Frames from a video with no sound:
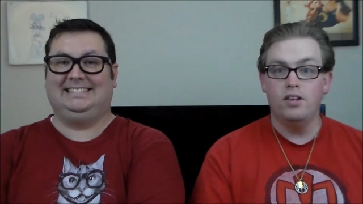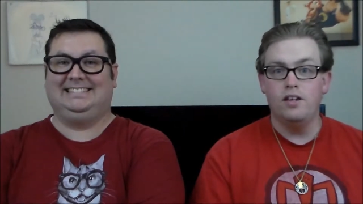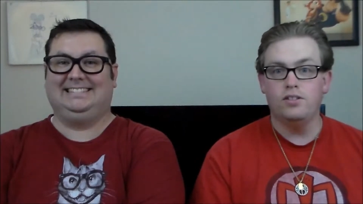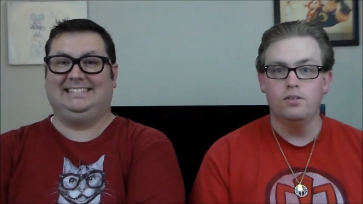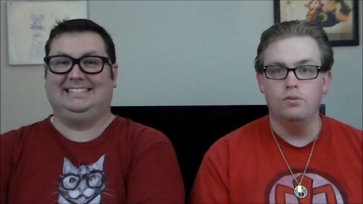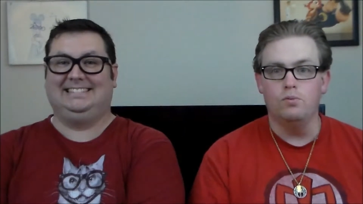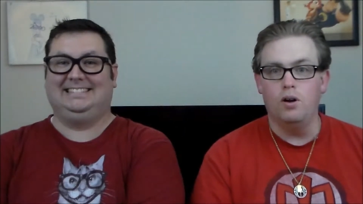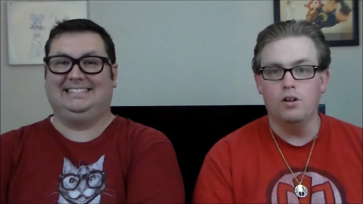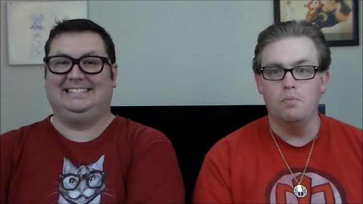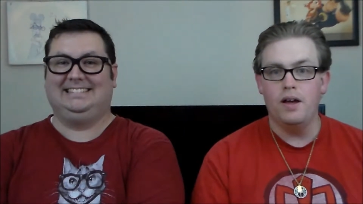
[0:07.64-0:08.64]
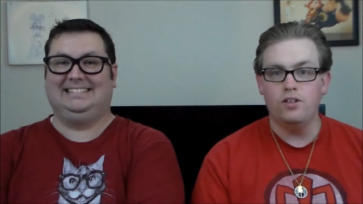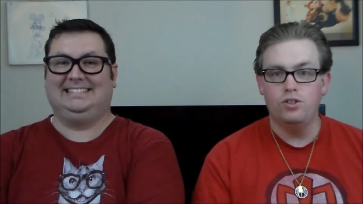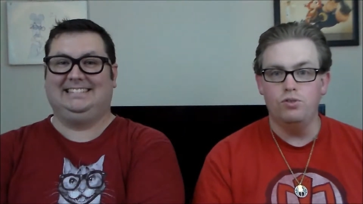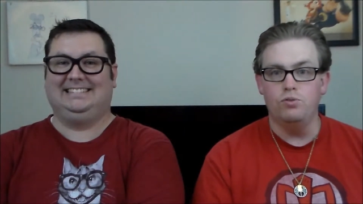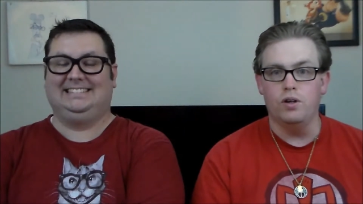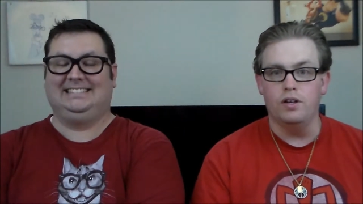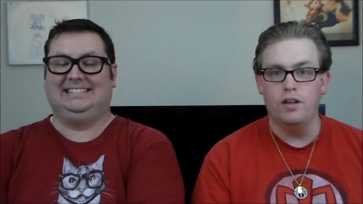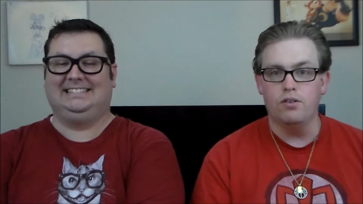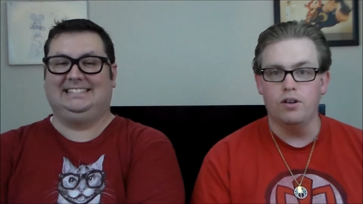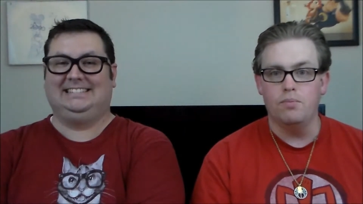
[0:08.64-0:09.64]
Speaker 1: there, geeks! Welcome back to
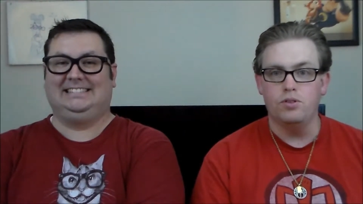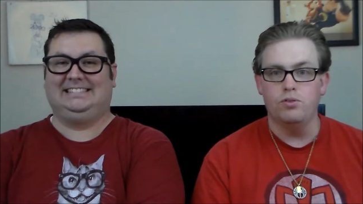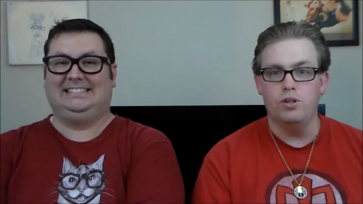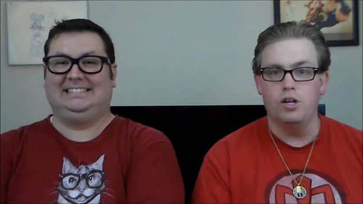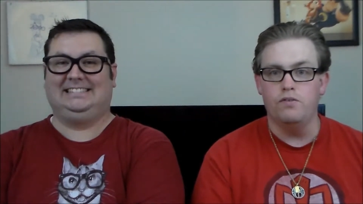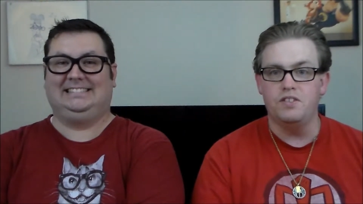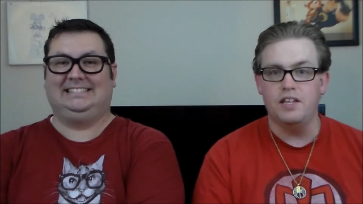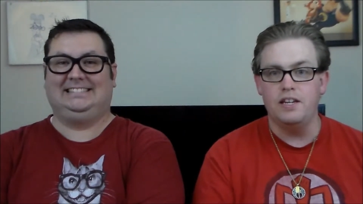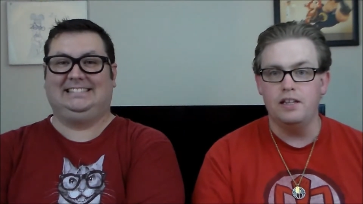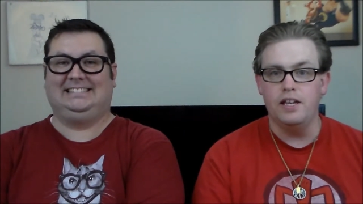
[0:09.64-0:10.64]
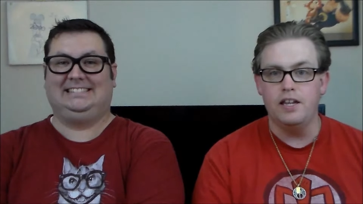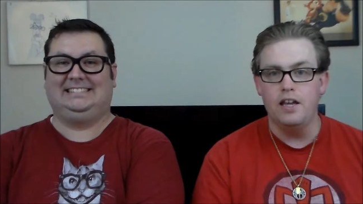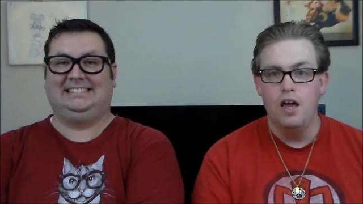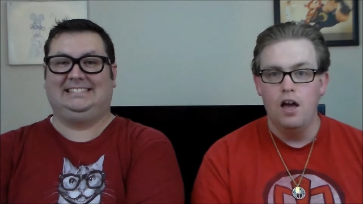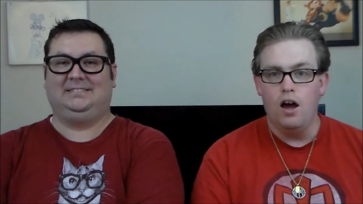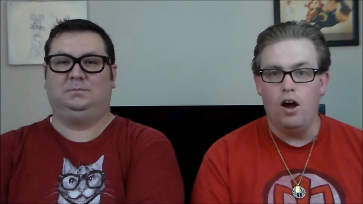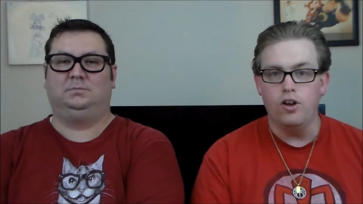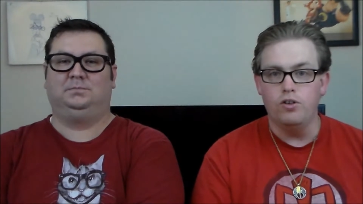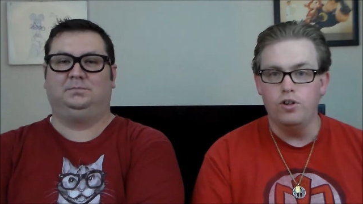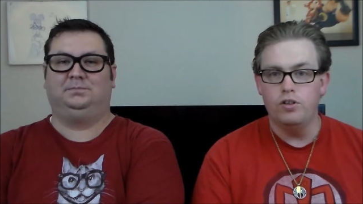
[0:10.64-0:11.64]
another episode of Zainey Laney.
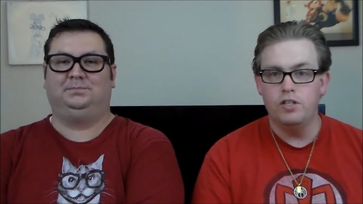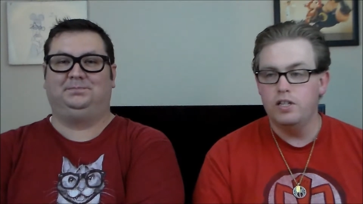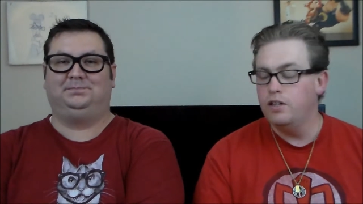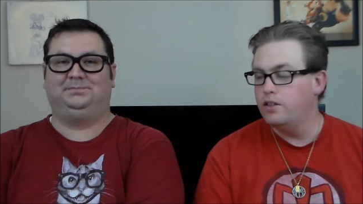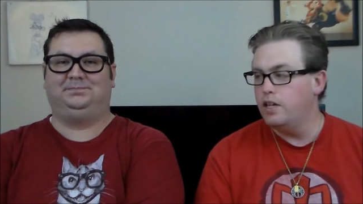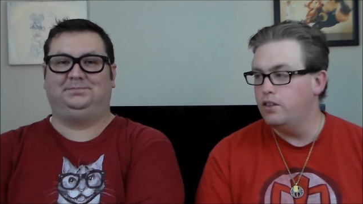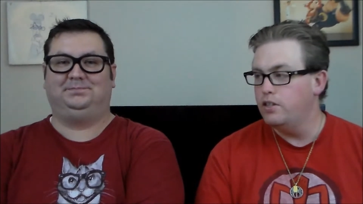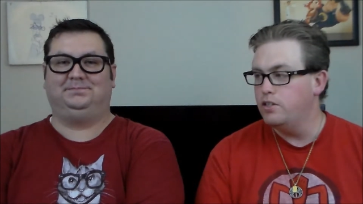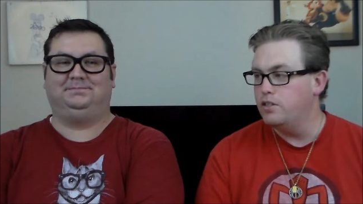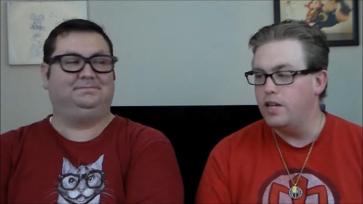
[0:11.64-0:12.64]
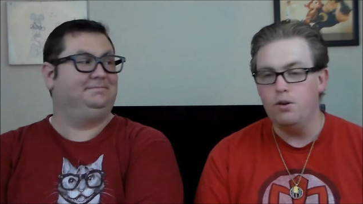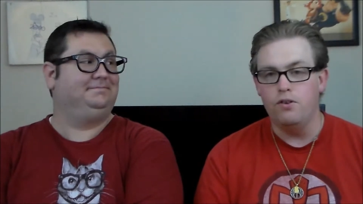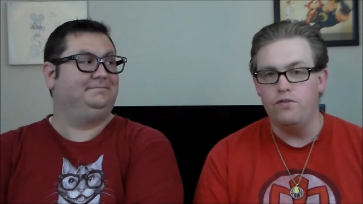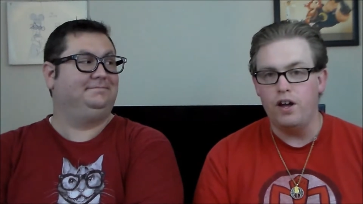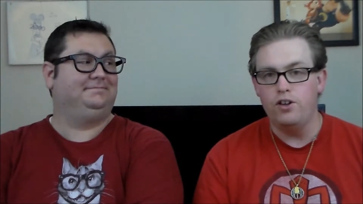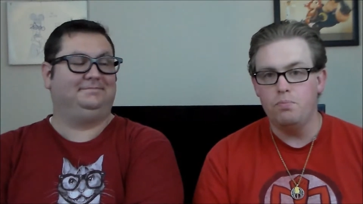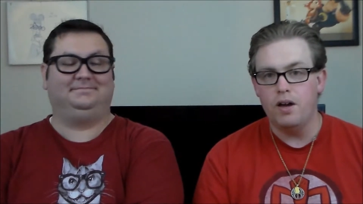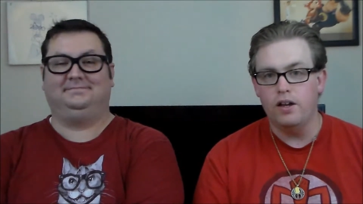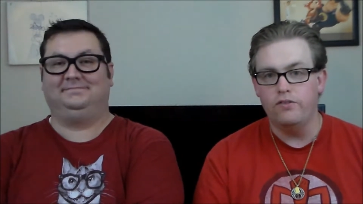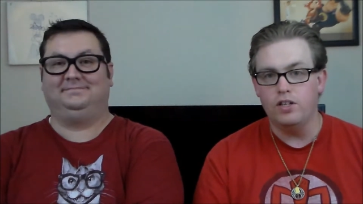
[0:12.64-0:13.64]
Are you noticing that this is now a value
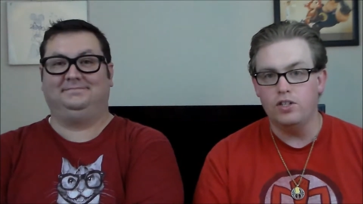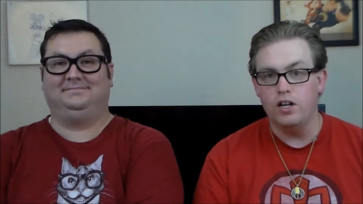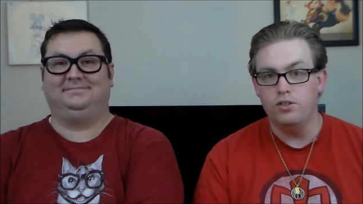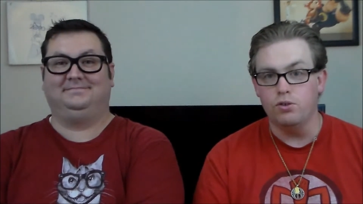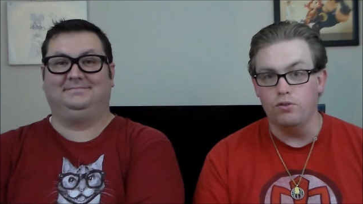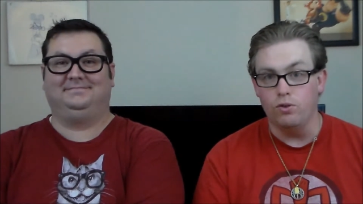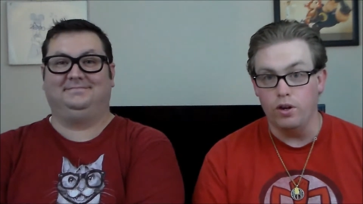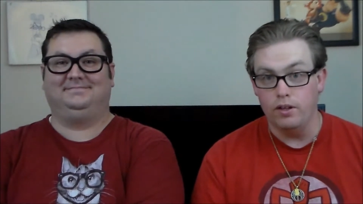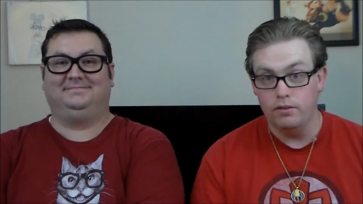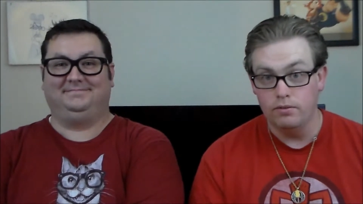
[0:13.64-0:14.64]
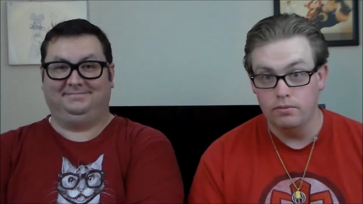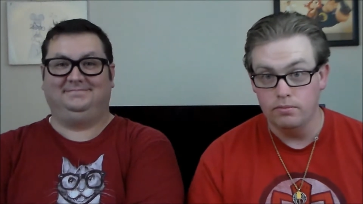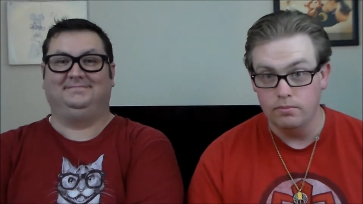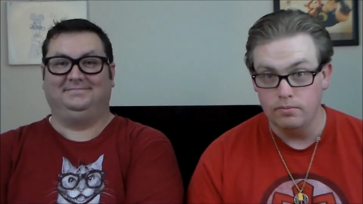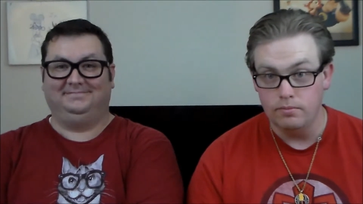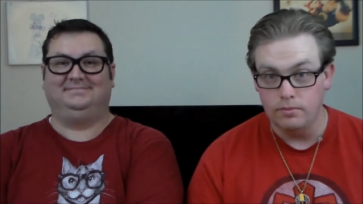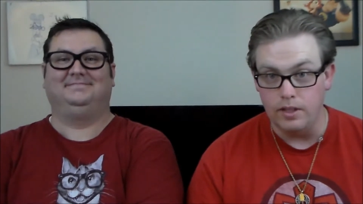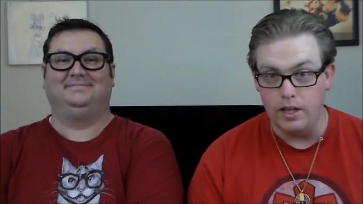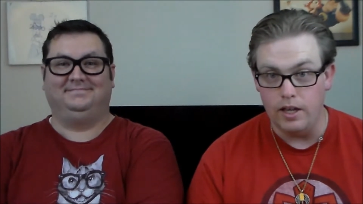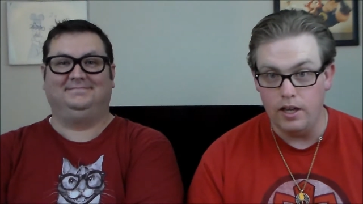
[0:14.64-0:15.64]
pack of testosterone for you?
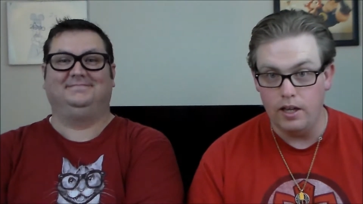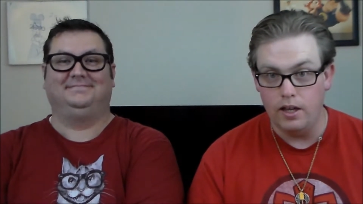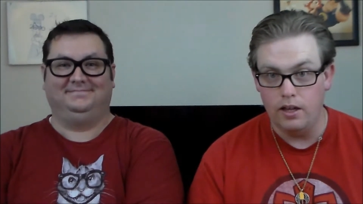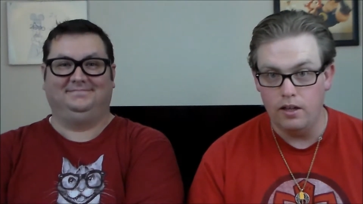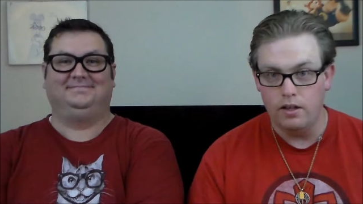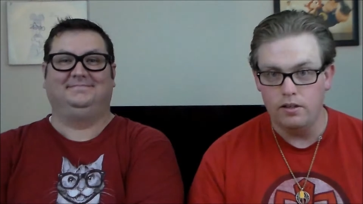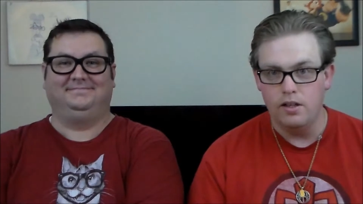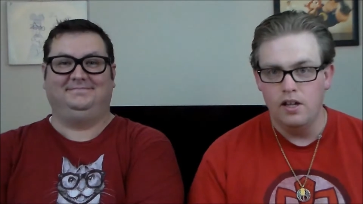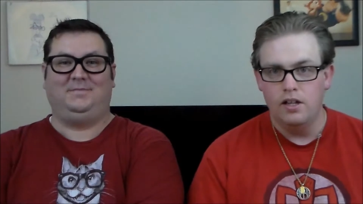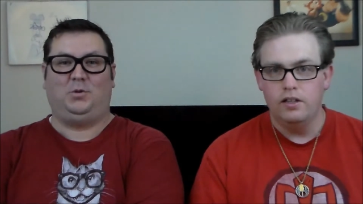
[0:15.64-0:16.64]
Yeah,